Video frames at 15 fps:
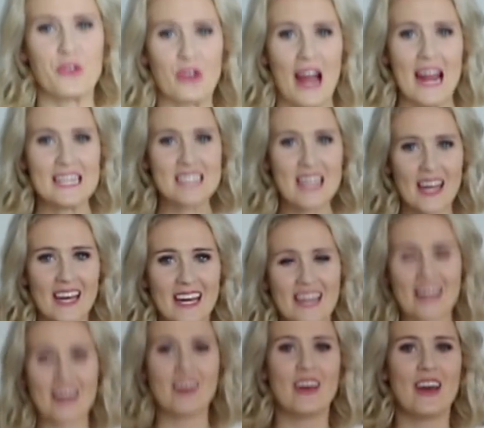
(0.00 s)
right
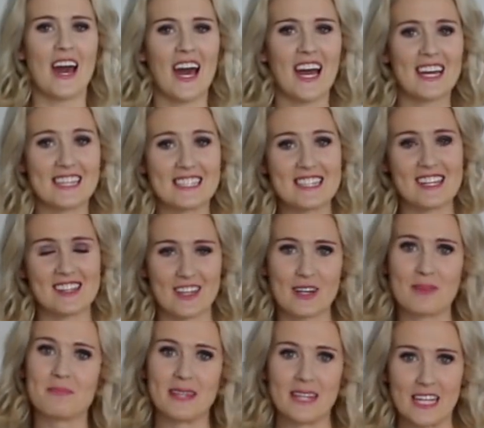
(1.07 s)
here is the
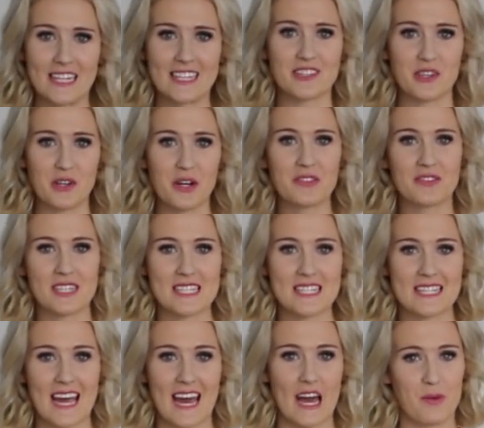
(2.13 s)
completed look for
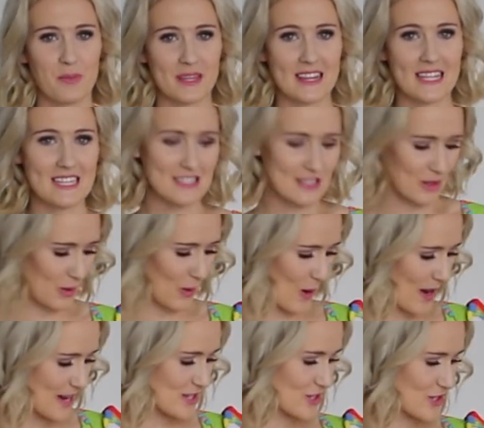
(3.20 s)
today with this
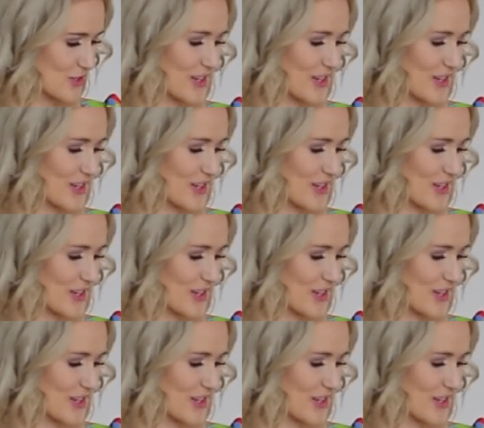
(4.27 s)
gorge